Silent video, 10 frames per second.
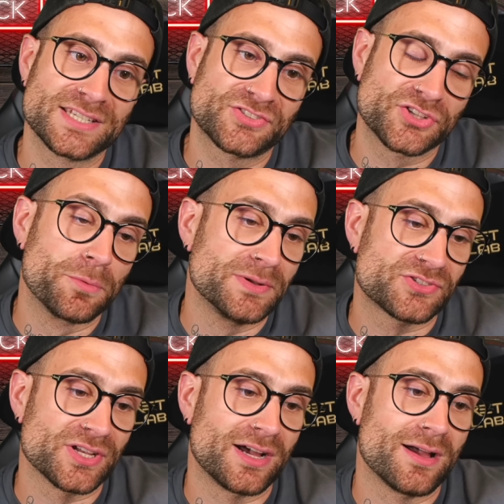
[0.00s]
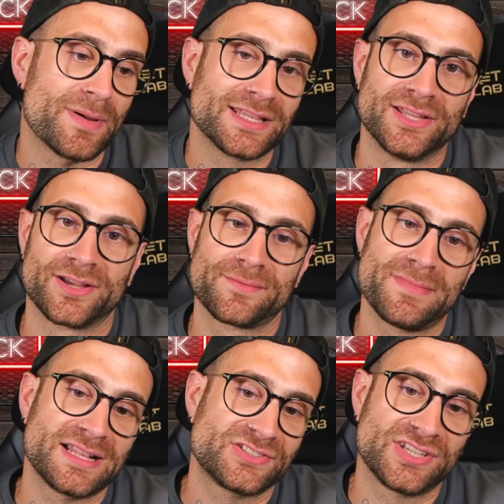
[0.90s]
stoppage time, and look,
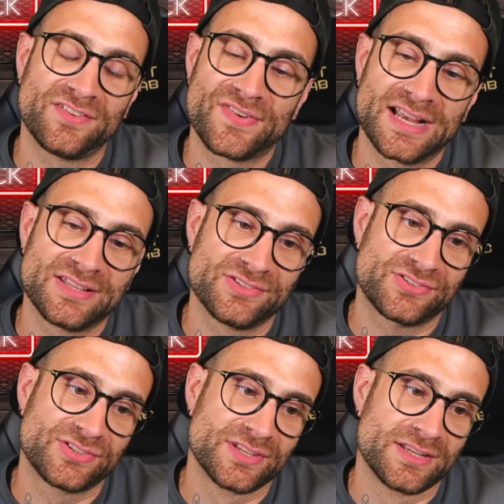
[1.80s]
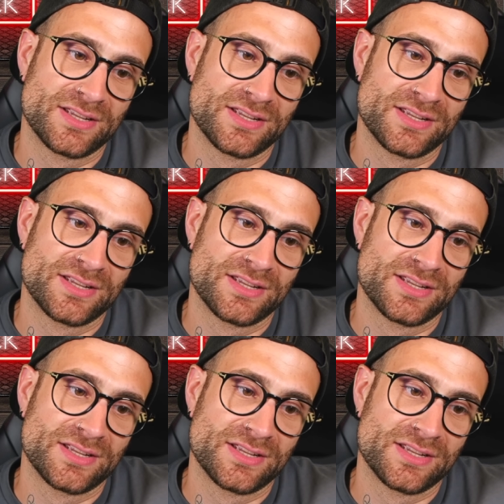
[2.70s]
Man City fans